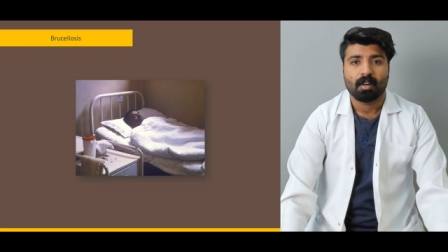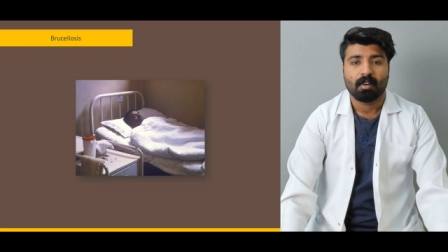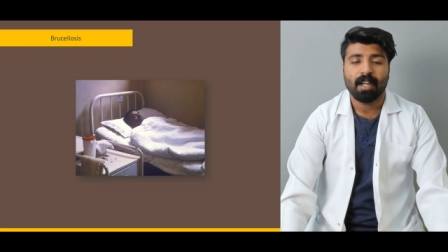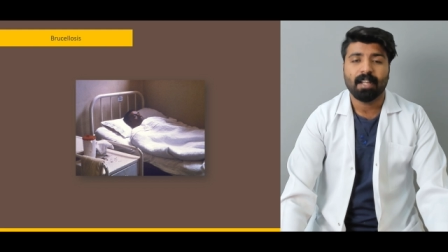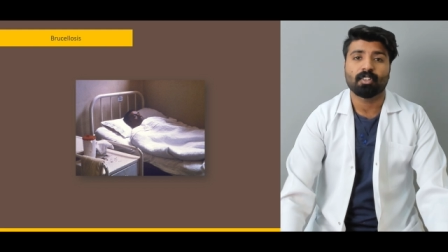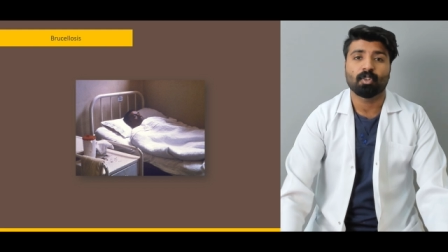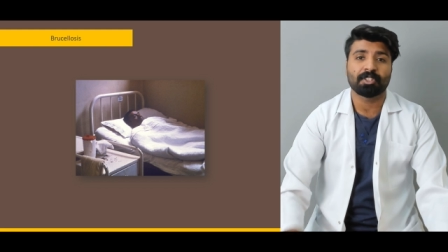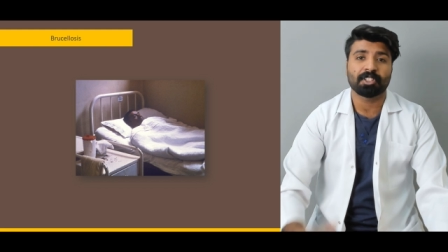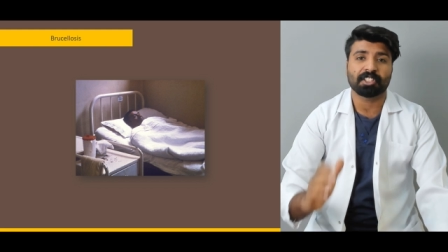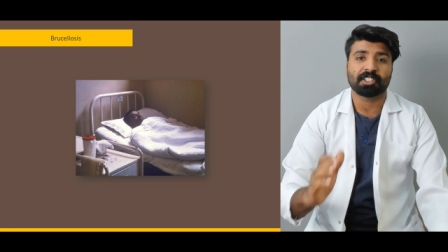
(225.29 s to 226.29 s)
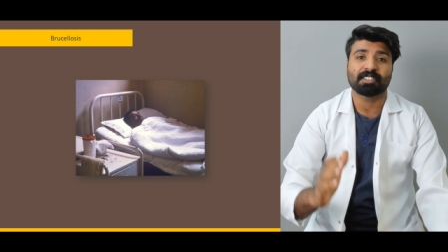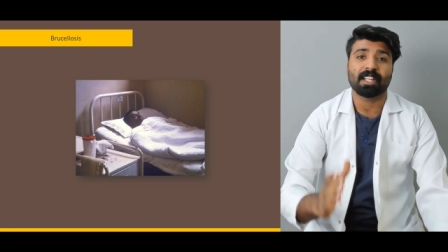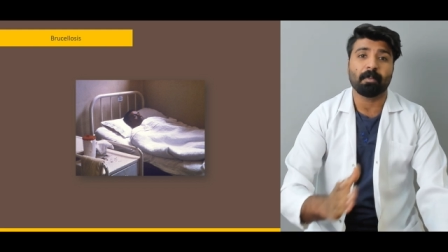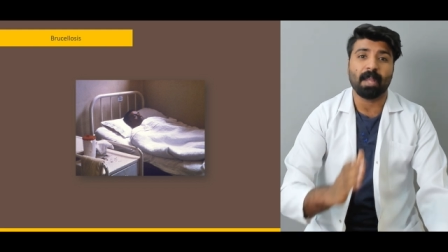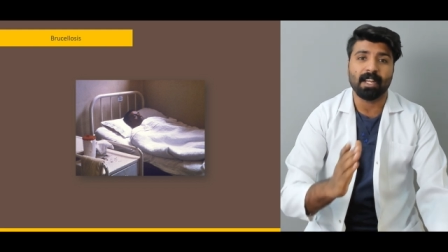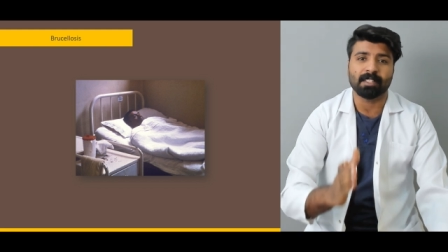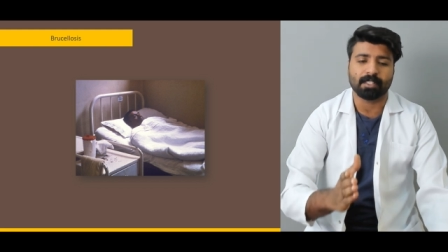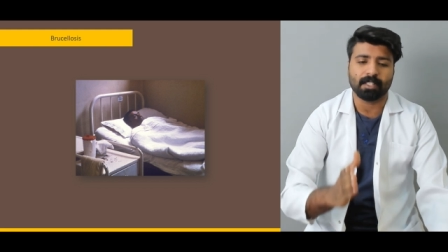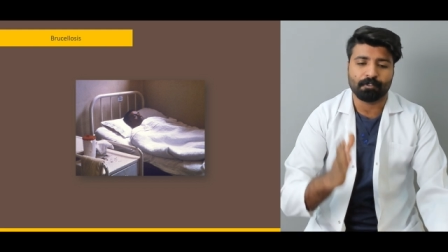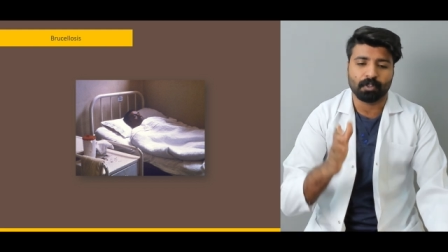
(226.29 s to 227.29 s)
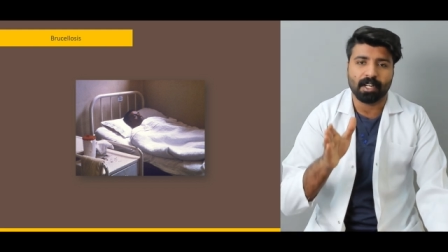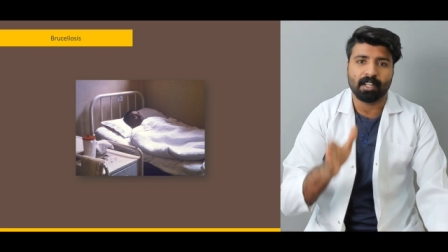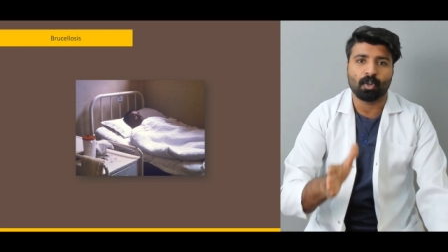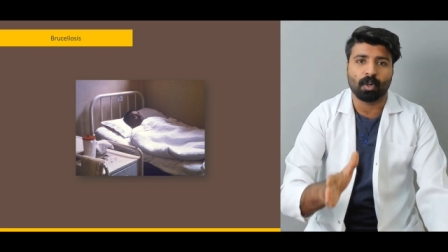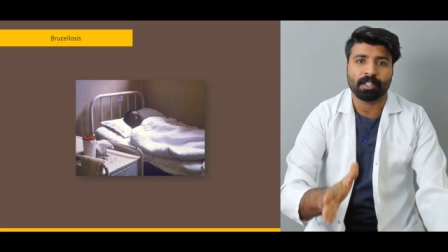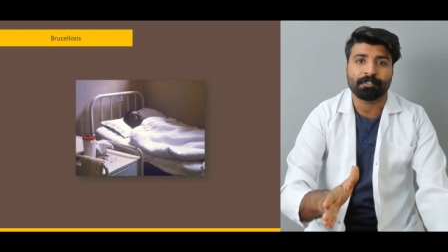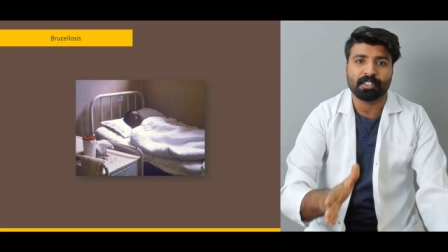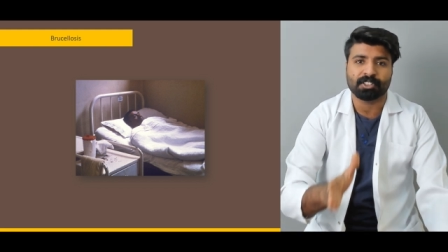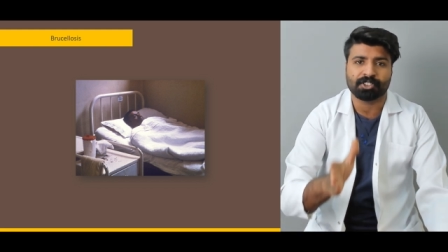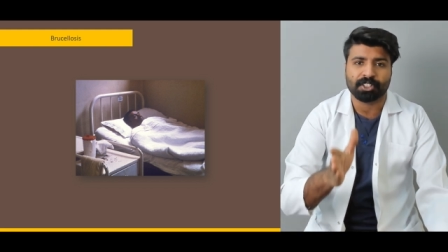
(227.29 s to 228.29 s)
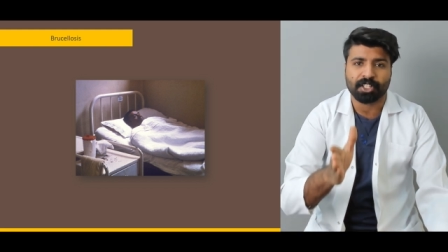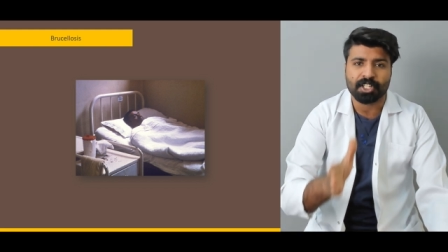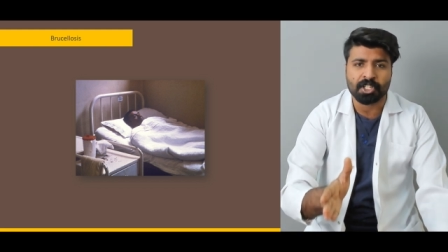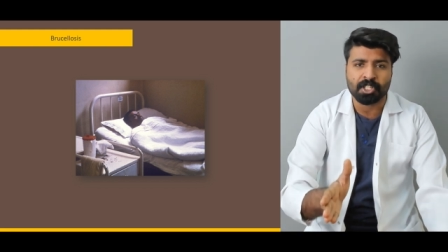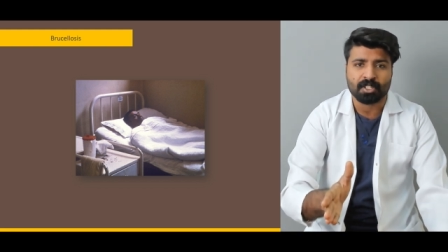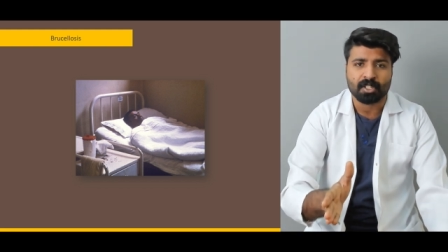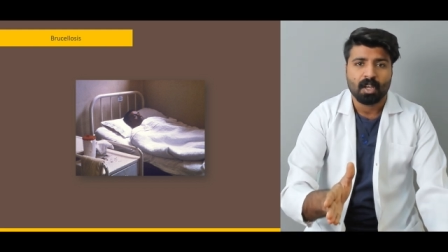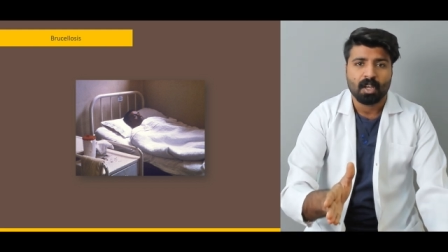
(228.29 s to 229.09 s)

right those secretions can be anything if you get in contact with the secretions